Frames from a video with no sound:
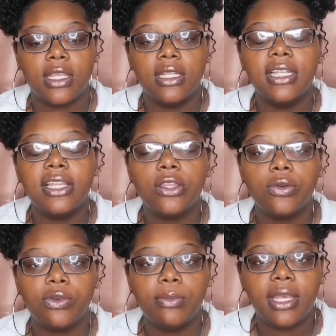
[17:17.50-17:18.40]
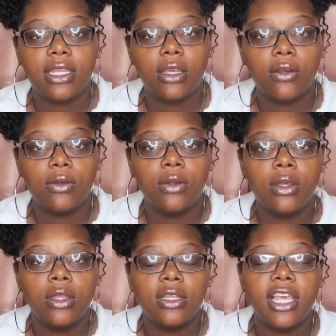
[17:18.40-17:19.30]
let their roommate know,
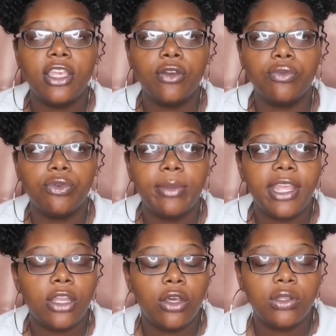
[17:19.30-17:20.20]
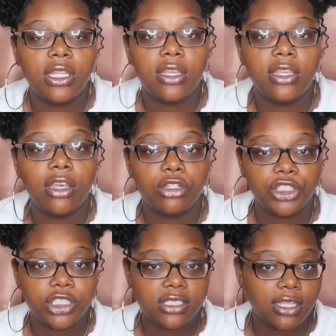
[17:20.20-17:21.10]
let your roommate know that y'all
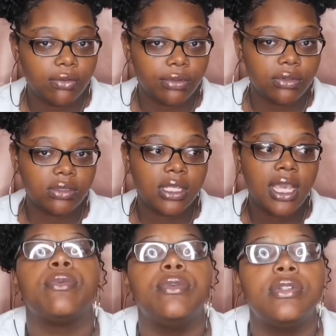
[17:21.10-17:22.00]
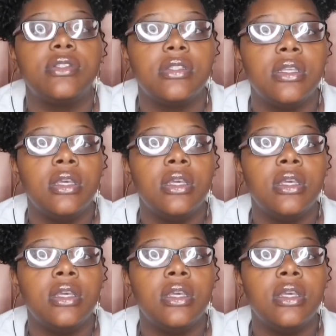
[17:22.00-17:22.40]
should set rules. Rules